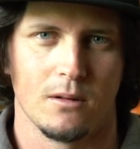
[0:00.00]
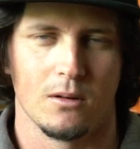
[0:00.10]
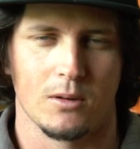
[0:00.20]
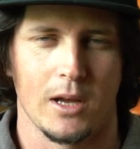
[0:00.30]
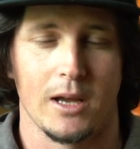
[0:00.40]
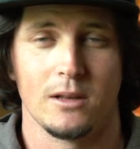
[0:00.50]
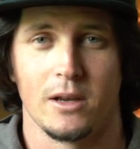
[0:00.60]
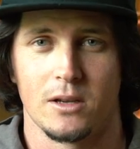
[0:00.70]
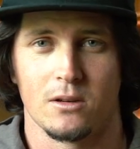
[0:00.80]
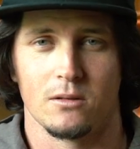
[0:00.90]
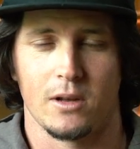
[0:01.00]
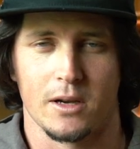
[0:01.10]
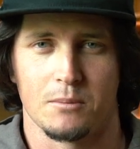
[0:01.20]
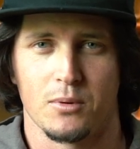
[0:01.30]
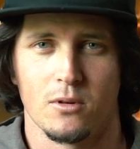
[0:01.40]
okay,
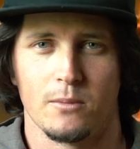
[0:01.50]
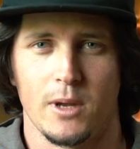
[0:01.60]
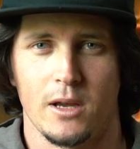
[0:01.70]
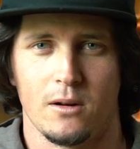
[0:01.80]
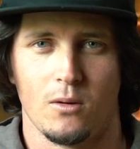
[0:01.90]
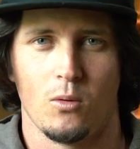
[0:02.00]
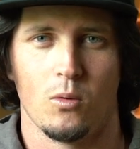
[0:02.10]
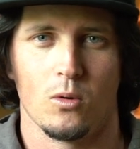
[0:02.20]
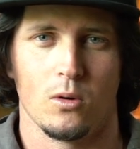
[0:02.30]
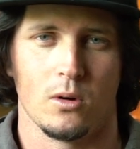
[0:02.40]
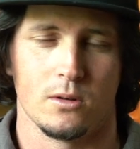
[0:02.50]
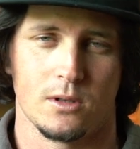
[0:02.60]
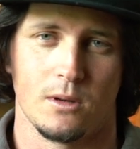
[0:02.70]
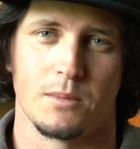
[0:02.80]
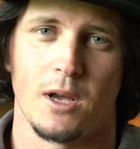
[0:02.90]
like a permit or
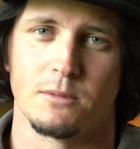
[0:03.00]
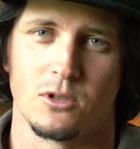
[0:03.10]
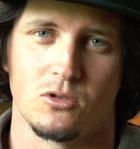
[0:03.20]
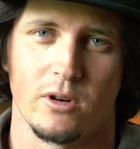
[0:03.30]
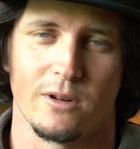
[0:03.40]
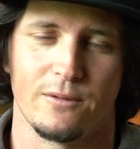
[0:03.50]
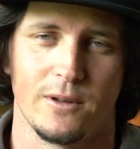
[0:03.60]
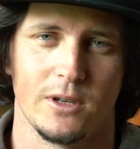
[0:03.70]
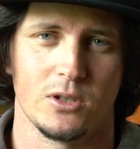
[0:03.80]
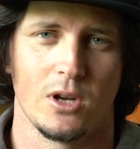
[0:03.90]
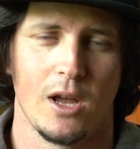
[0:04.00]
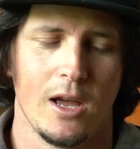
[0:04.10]
sometimes a triggerfish,